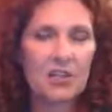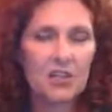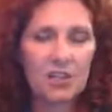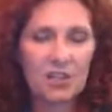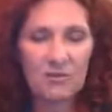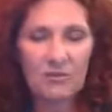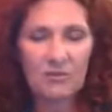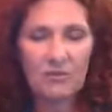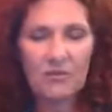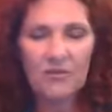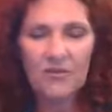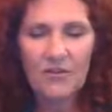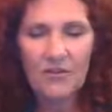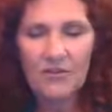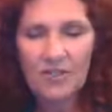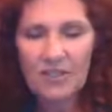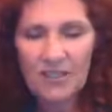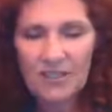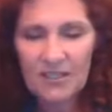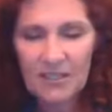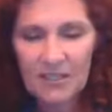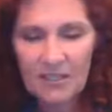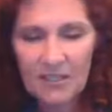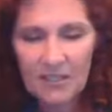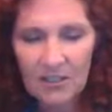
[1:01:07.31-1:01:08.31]
She
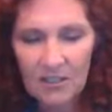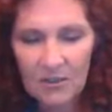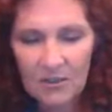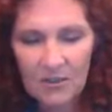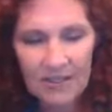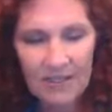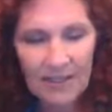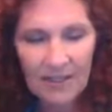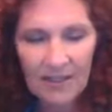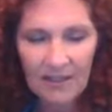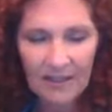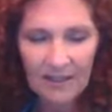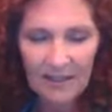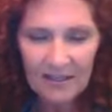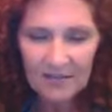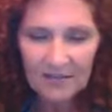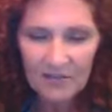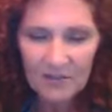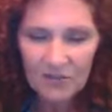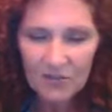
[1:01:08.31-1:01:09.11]
refuses to do anything.